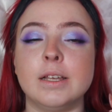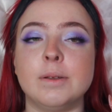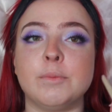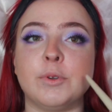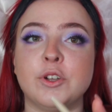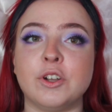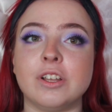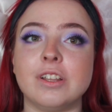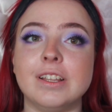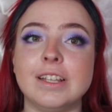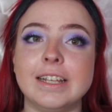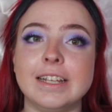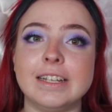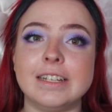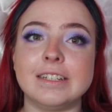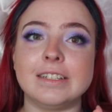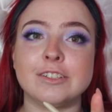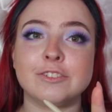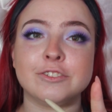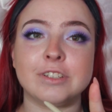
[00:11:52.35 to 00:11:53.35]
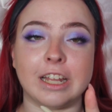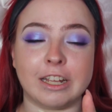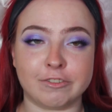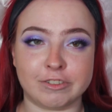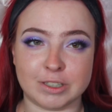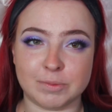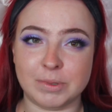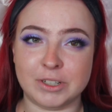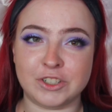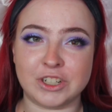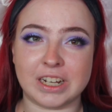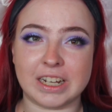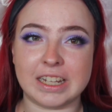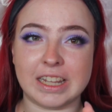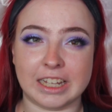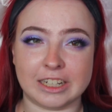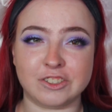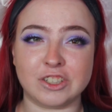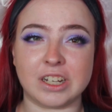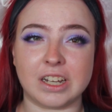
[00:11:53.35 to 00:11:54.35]
Particularly like crispy chicken,
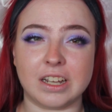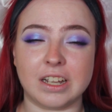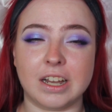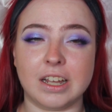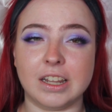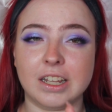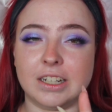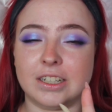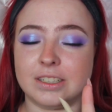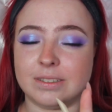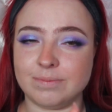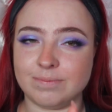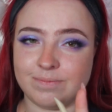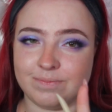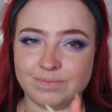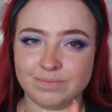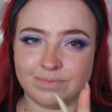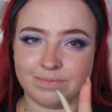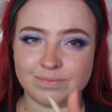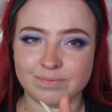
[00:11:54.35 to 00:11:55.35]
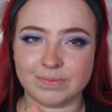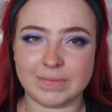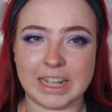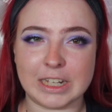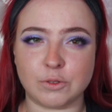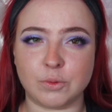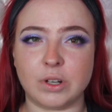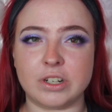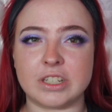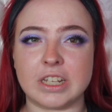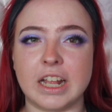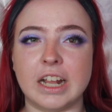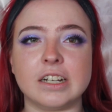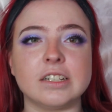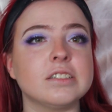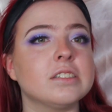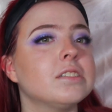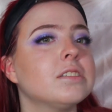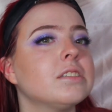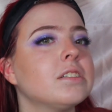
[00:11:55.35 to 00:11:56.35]
like chicken cutlet. That's where it's at.